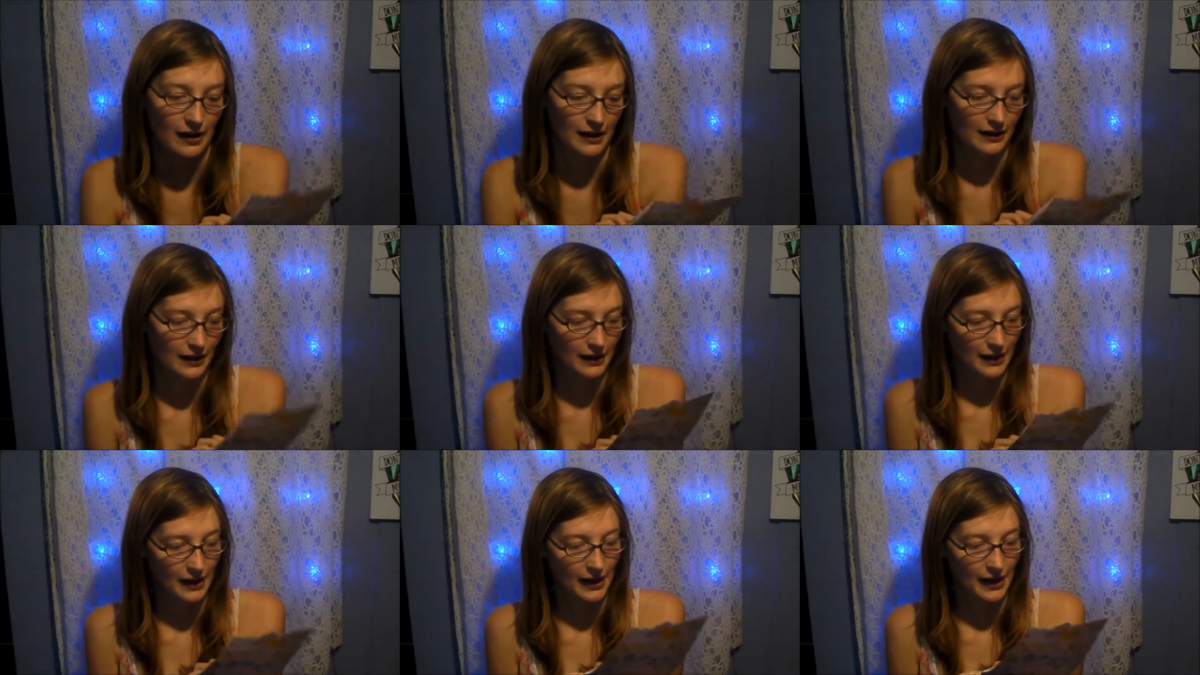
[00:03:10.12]
And
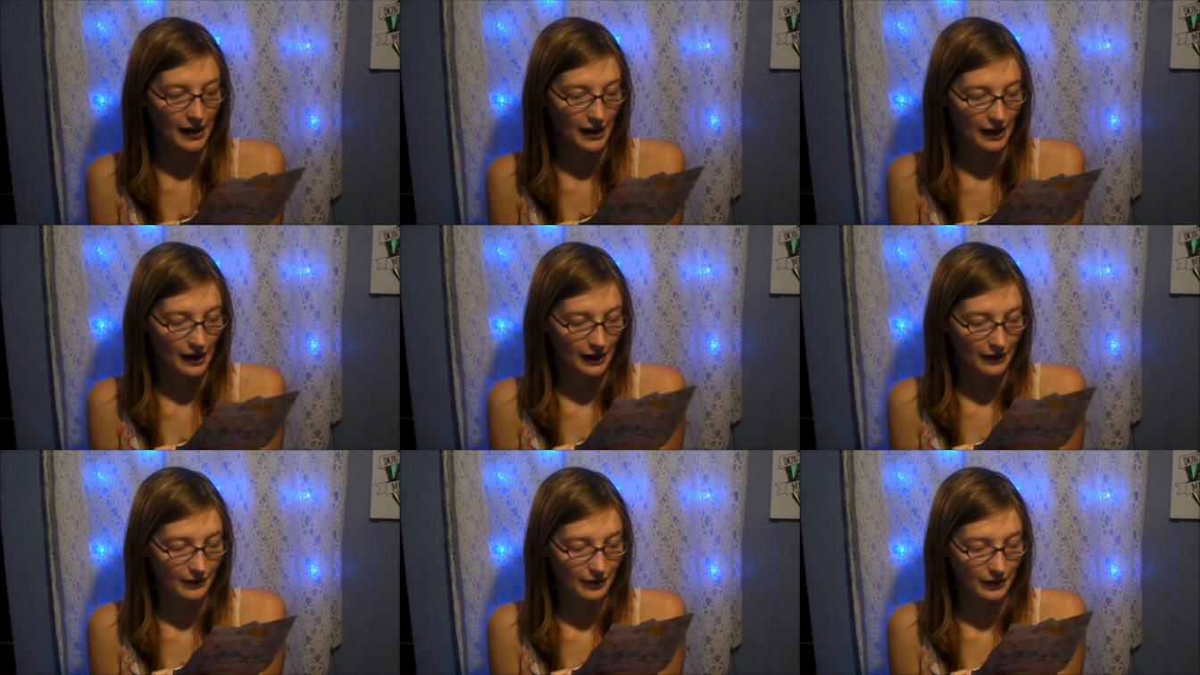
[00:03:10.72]
then they
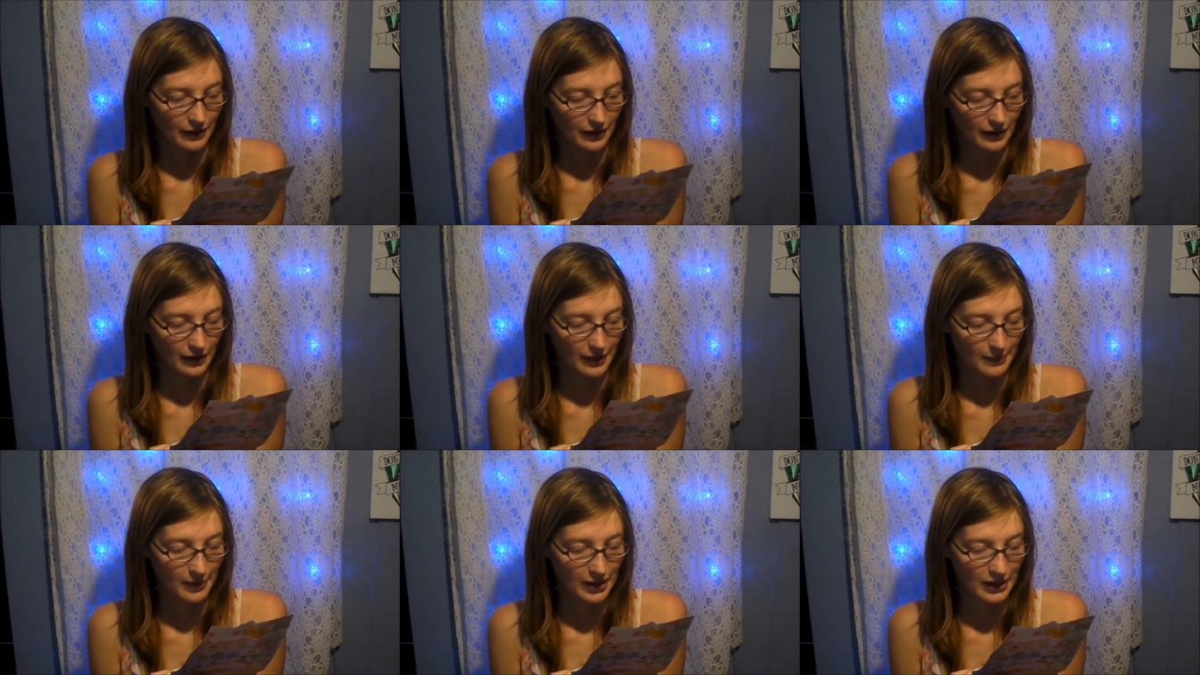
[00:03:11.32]
have
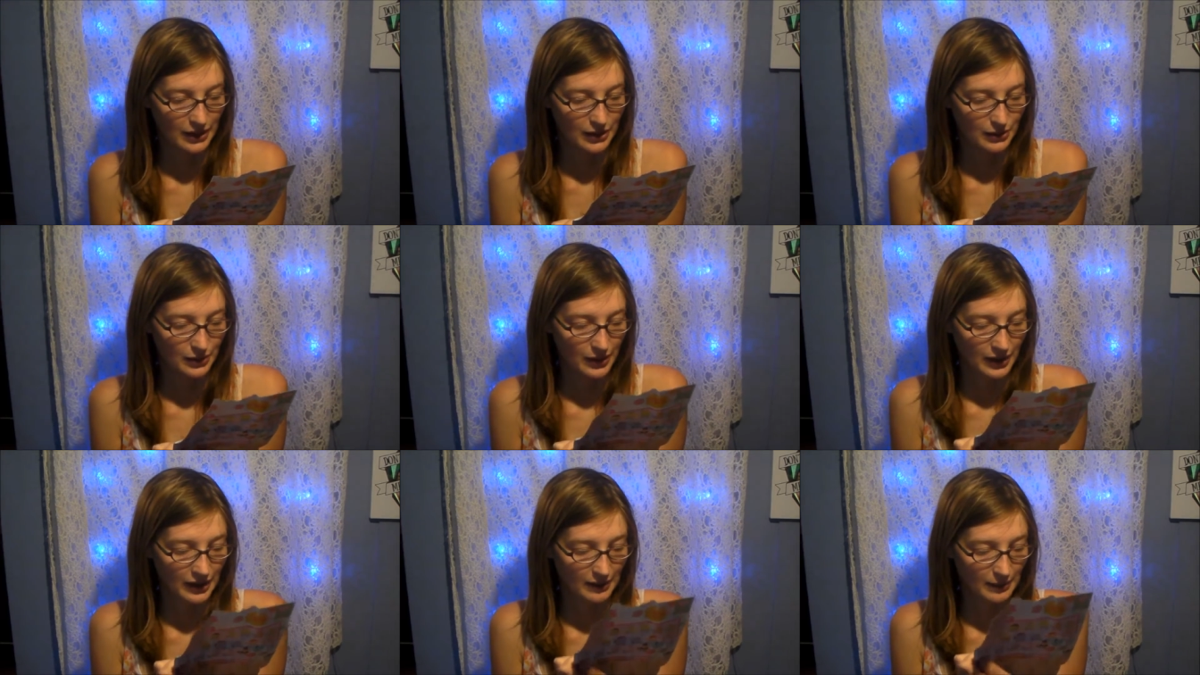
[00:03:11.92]
lemony
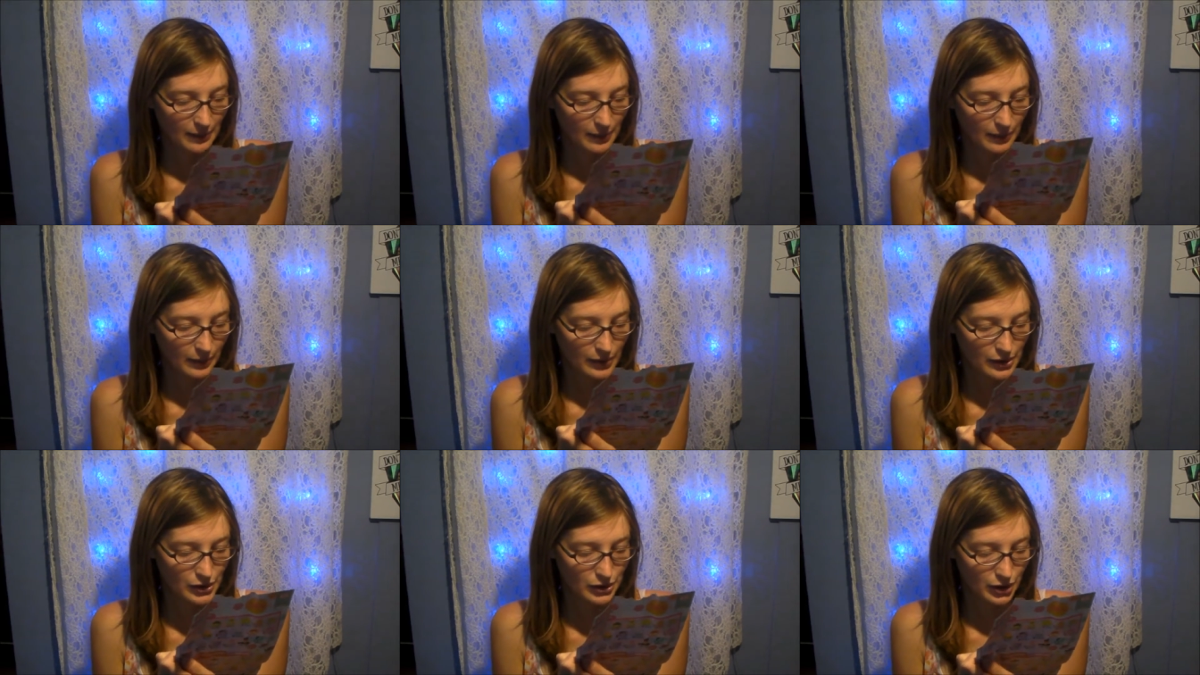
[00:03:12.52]
cream,
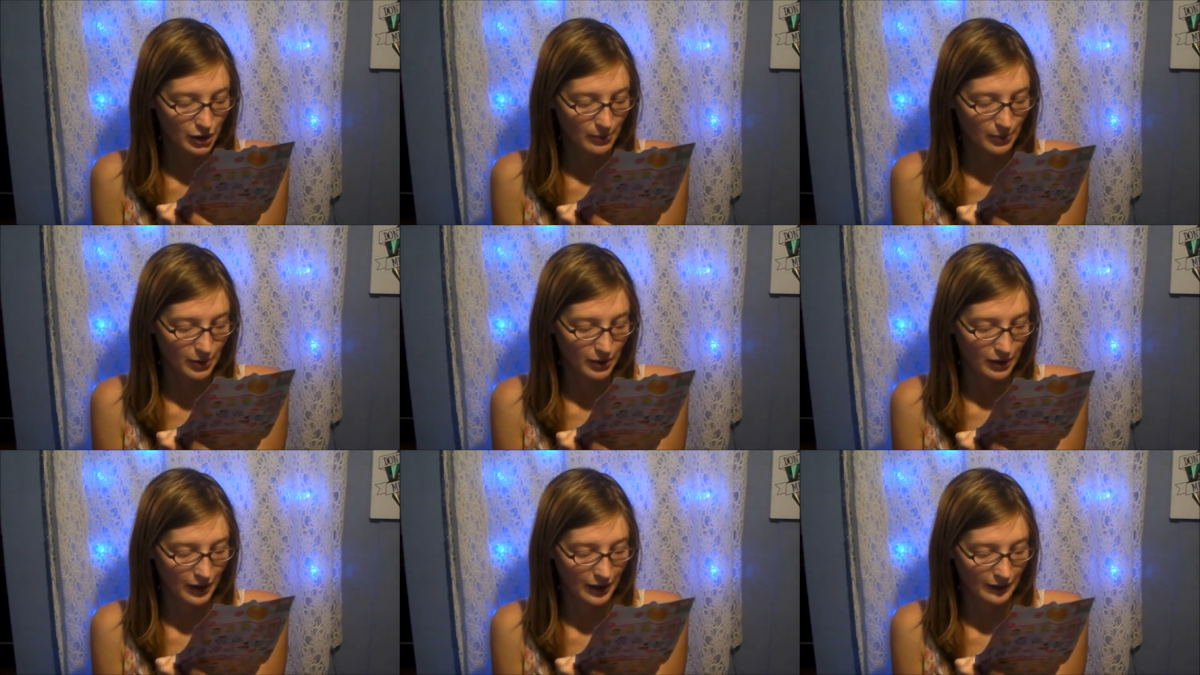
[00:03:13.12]
orange
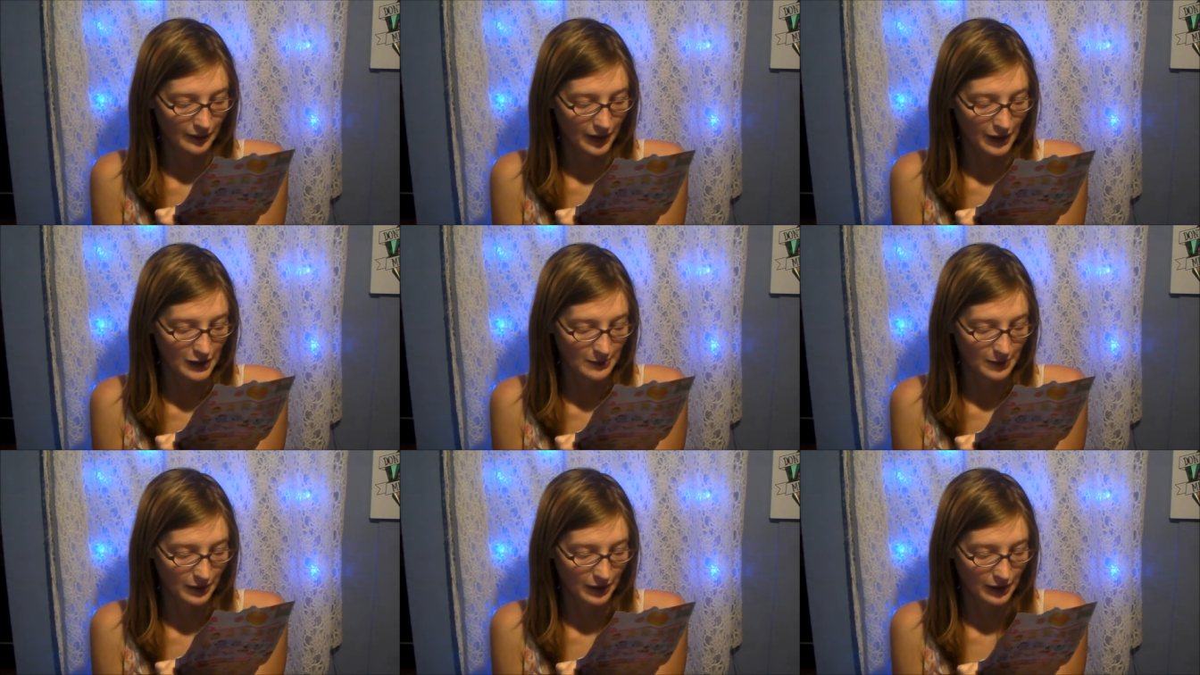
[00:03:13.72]
sherbet, and
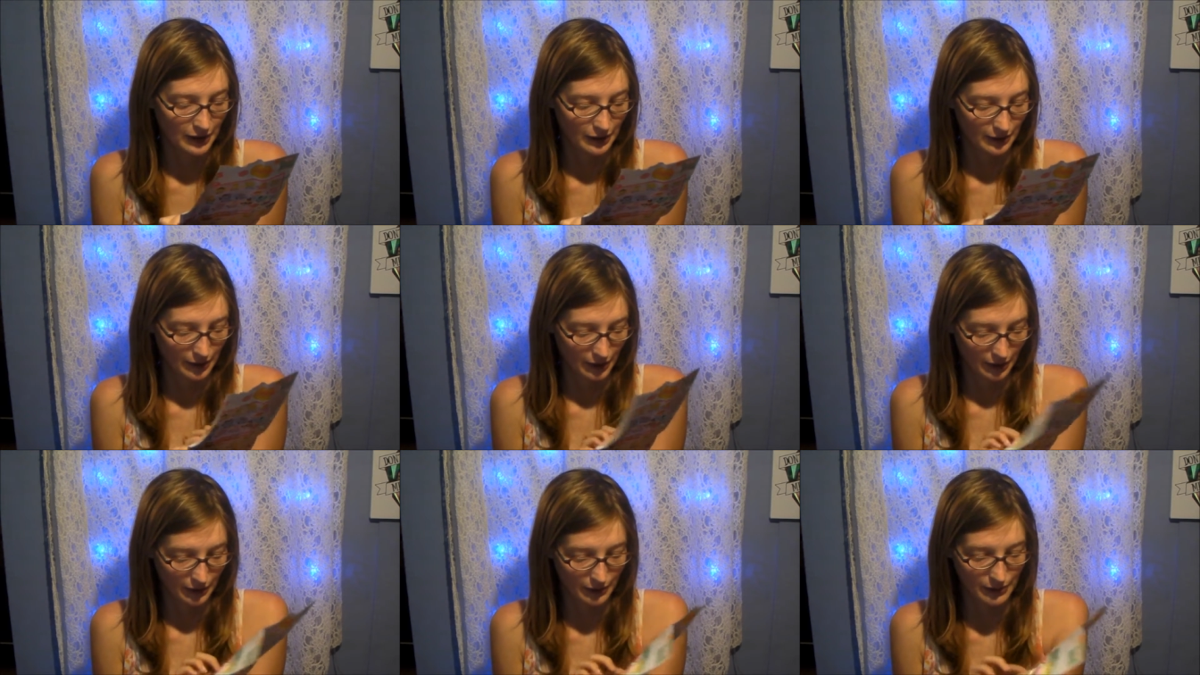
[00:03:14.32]
raspberry
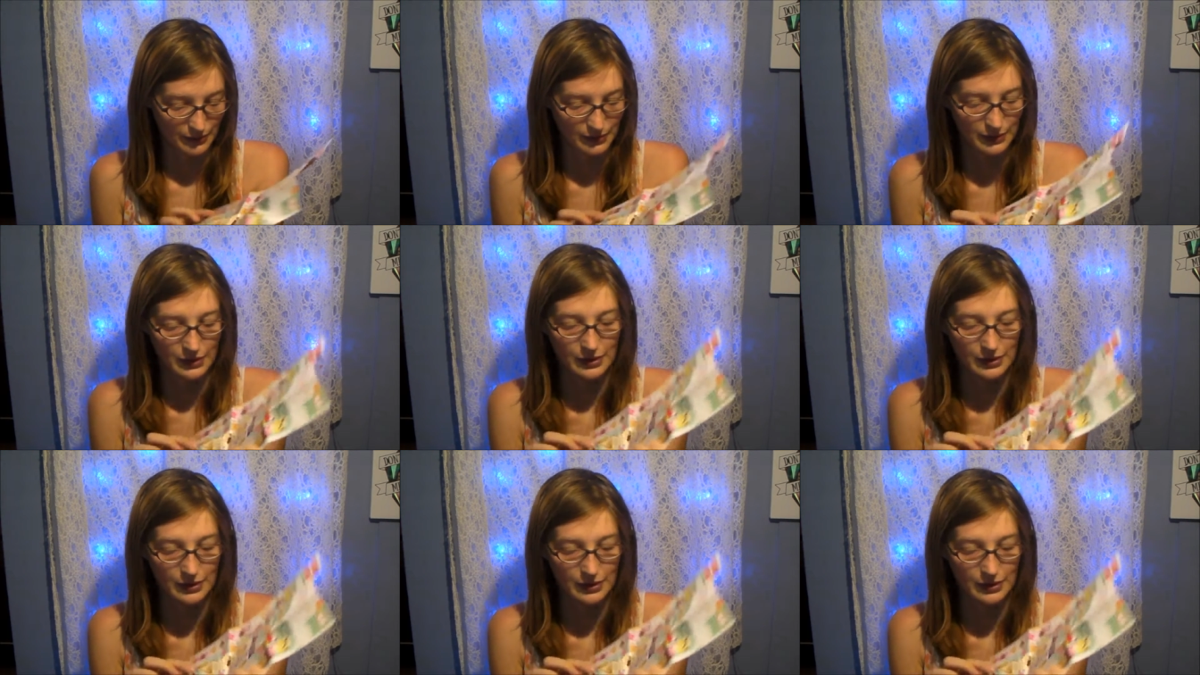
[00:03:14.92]
go-go